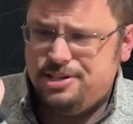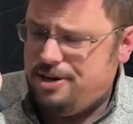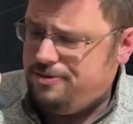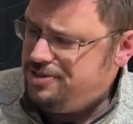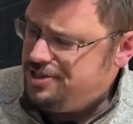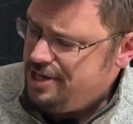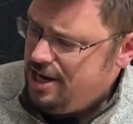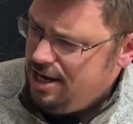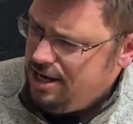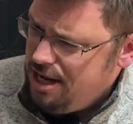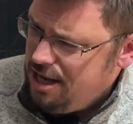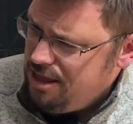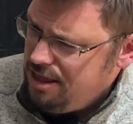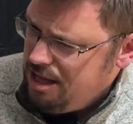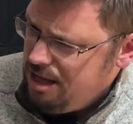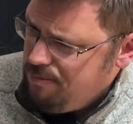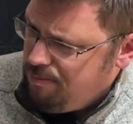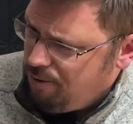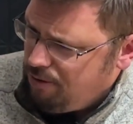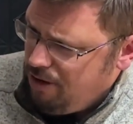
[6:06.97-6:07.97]
As I've said
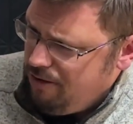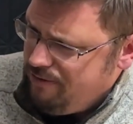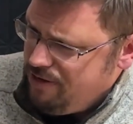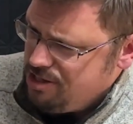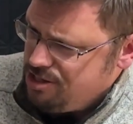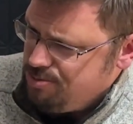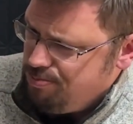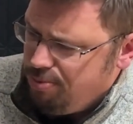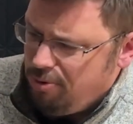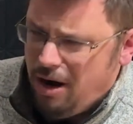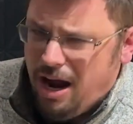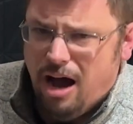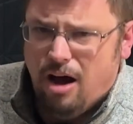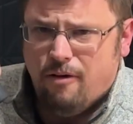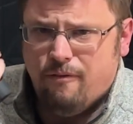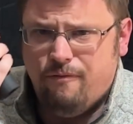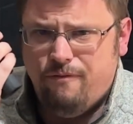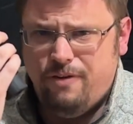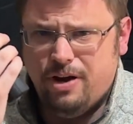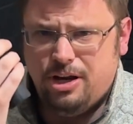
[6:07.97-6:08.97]
in the previous
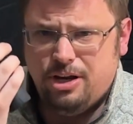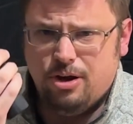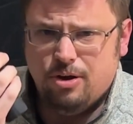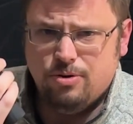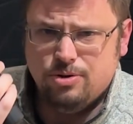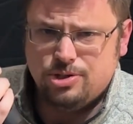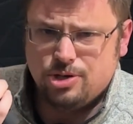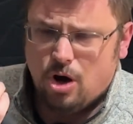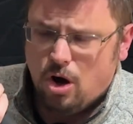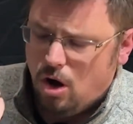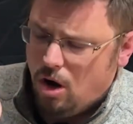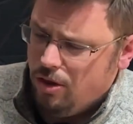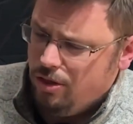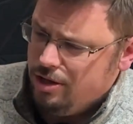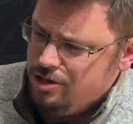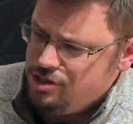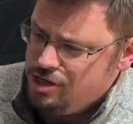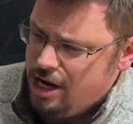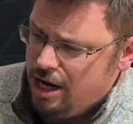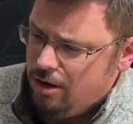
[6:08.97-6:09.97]
Prowl videos on
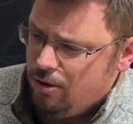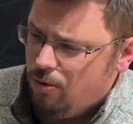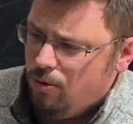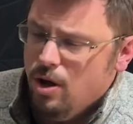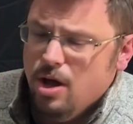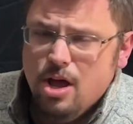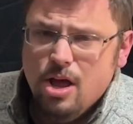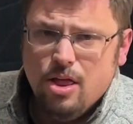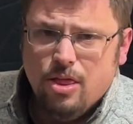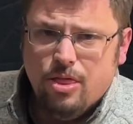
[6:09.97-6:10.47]
the channel,